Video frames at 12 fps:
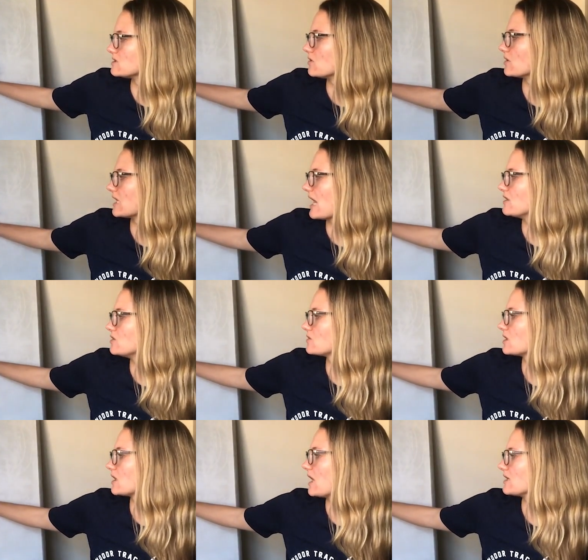So again, you
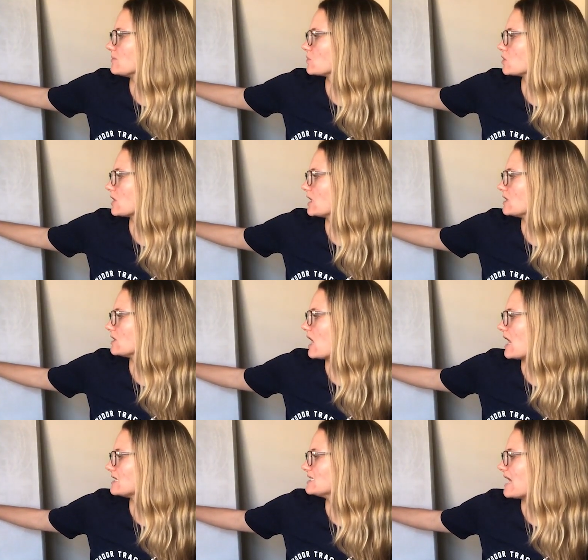can kind of create a
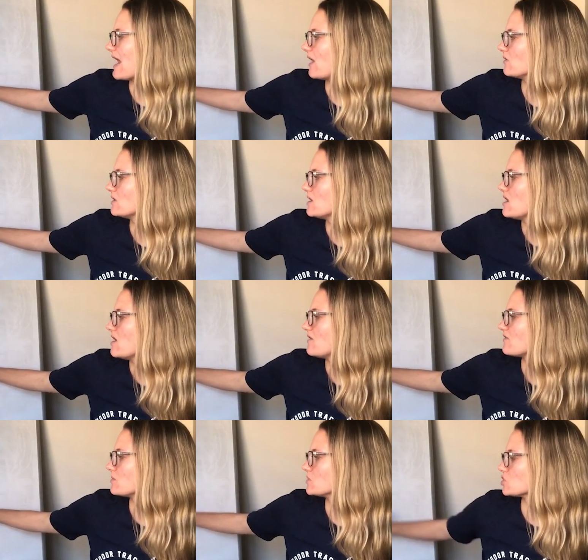line down
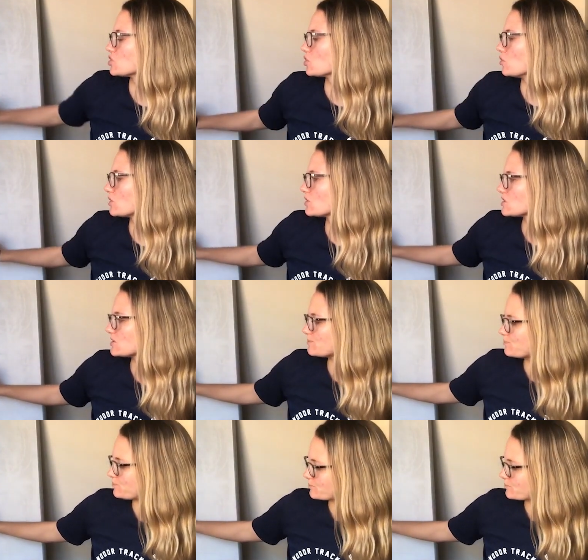from your shoulders,